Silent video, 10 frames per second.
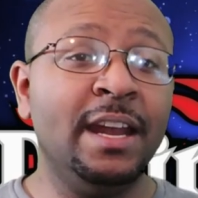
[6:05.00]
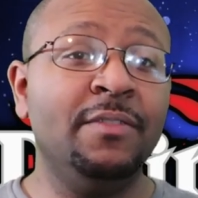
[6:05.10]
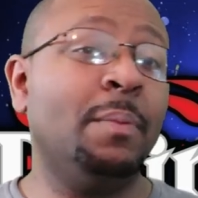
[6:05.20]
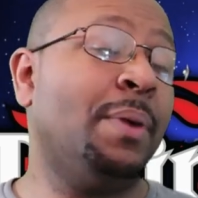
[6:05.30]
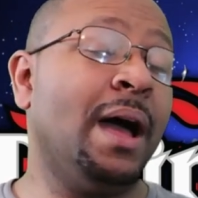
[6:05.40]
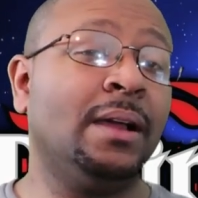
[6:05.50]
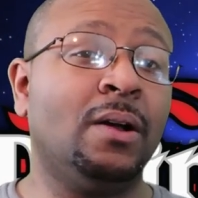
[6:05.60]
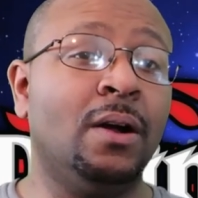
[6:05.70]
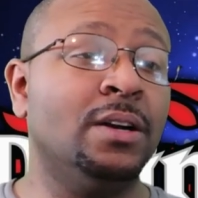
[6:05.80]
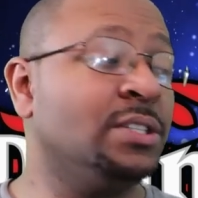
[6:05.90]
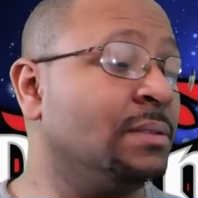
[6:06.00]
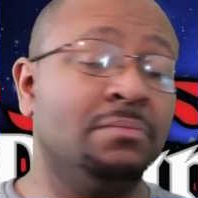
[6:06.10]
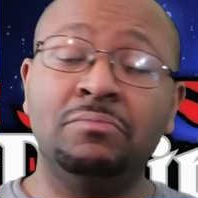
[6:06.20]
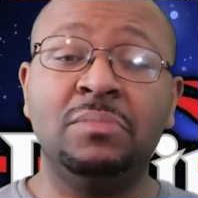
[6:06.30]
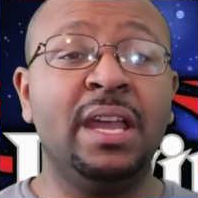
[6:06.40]
any of the pot cards,
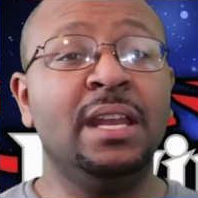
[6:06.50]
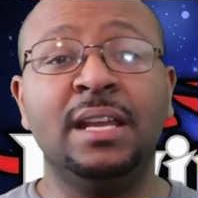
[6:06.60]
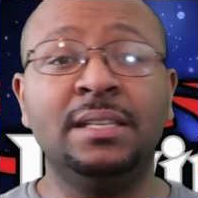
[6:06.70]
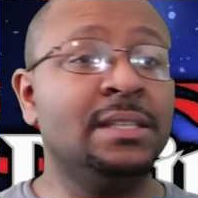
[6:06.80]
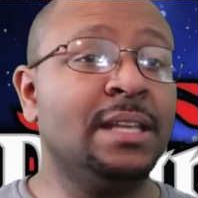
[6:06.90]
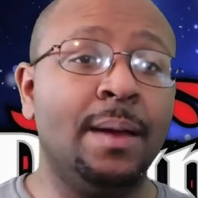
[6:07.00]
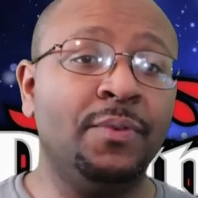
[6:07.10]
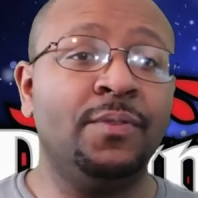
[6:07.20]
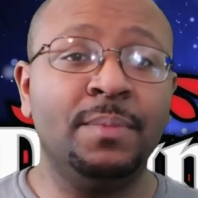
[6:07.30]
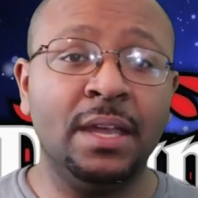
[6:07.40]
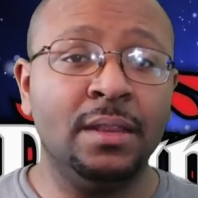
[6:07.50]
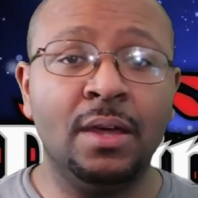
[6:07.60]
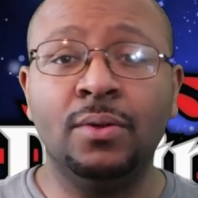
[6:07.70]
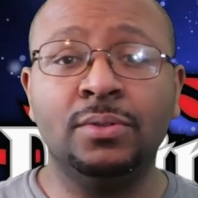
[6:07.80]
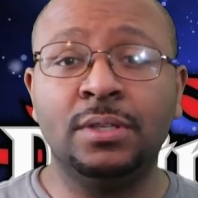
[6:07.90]
it doesn't stop you from getting
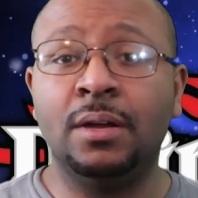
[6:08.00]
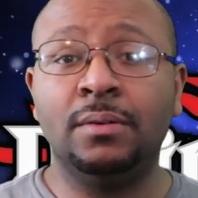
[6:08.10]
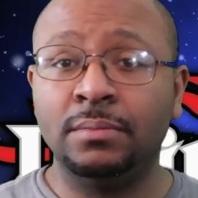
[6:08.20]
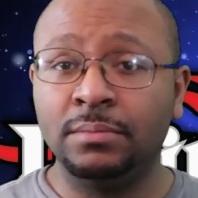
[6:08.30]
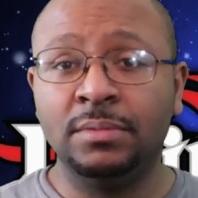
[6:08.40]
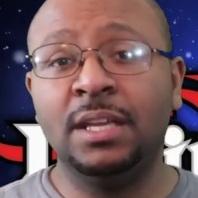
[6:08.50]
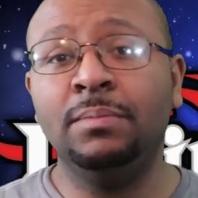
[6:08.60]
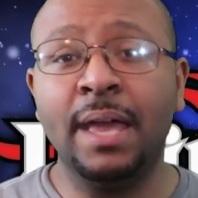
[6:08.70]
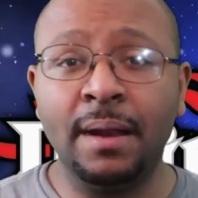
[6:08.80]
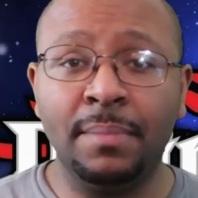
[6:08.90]
those. So keep that